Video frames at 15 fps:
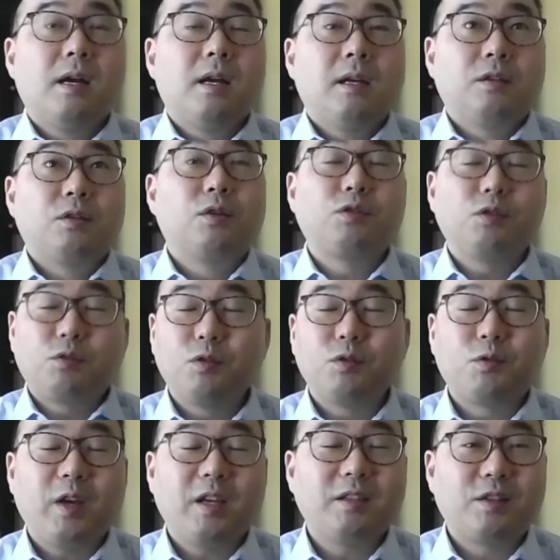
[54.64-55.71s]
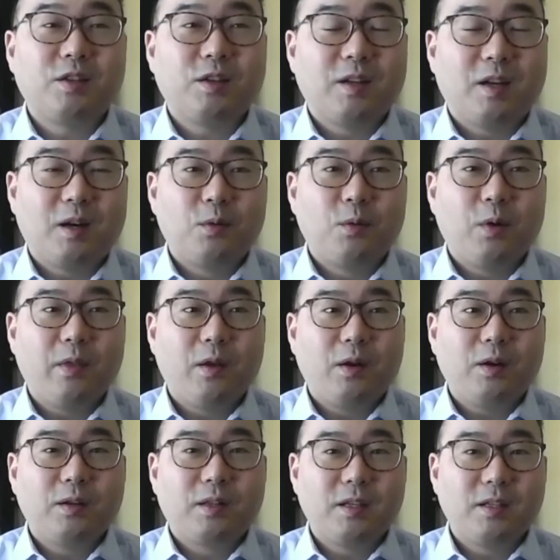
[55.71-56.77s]
so it's a good question whether
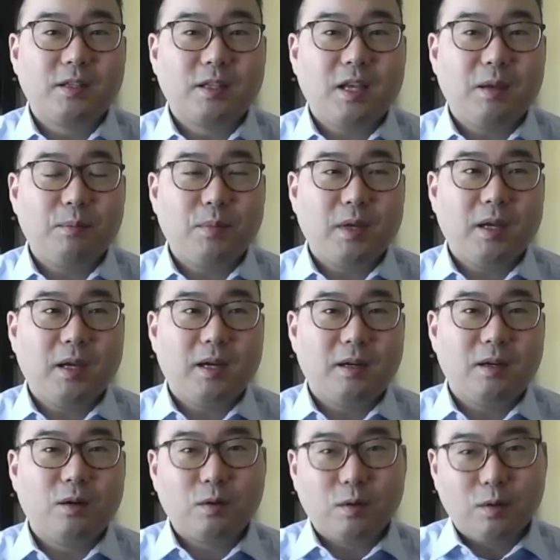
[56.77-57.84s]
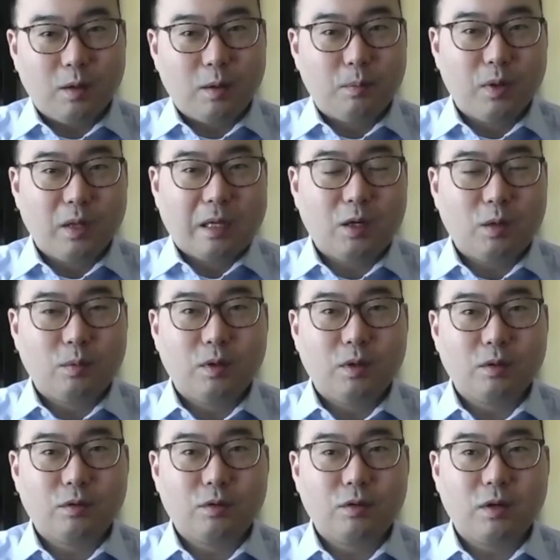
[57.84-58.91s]
this can be applicable
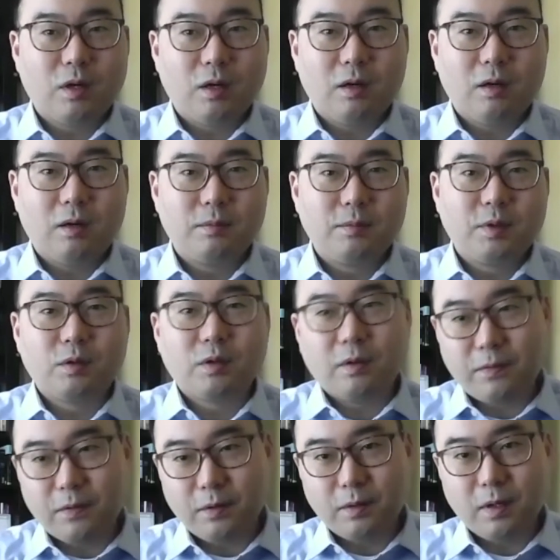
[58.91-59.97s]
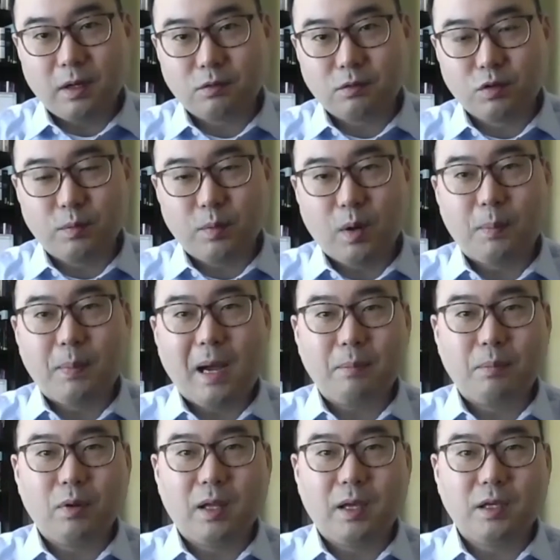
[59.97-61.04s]
to different group of
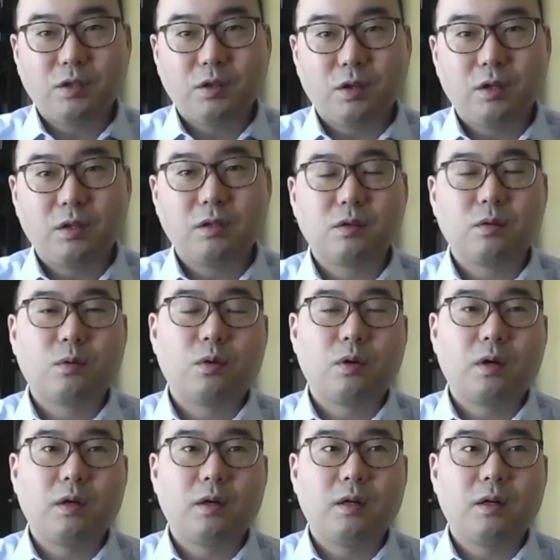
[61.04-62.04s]
populations or